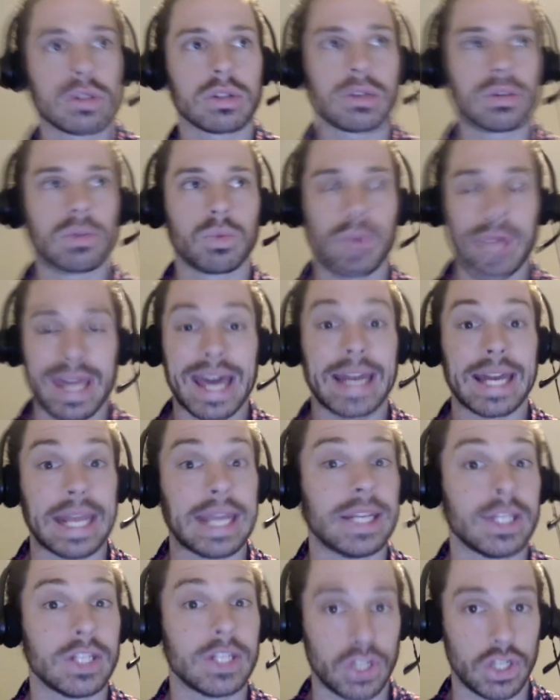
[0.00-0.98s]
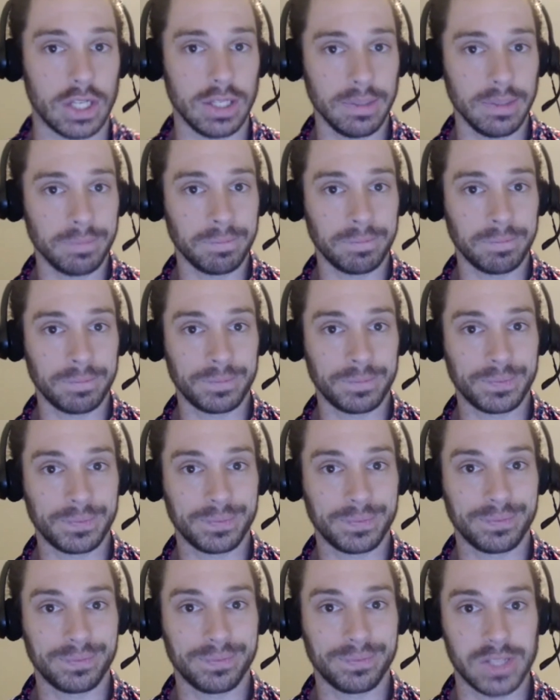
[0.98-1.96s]
without energy.
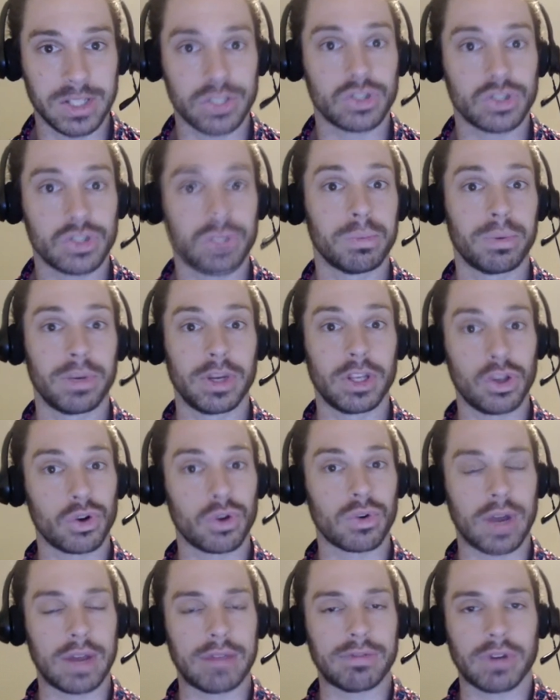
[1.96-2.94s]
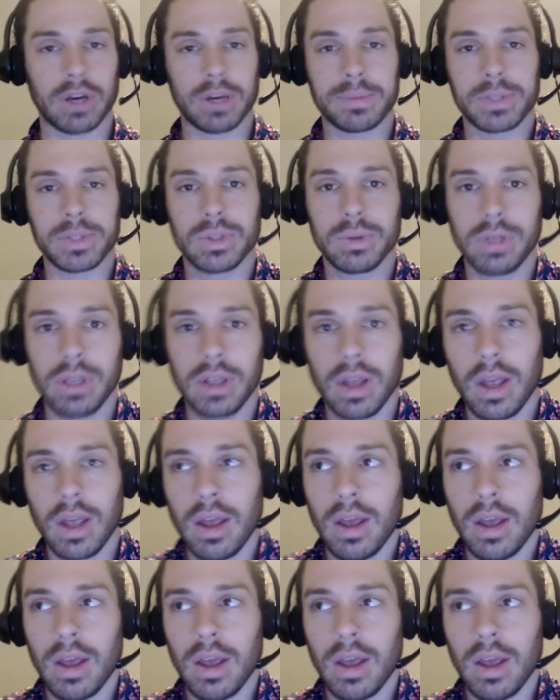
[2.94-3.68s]
You still bring your great vibes to it,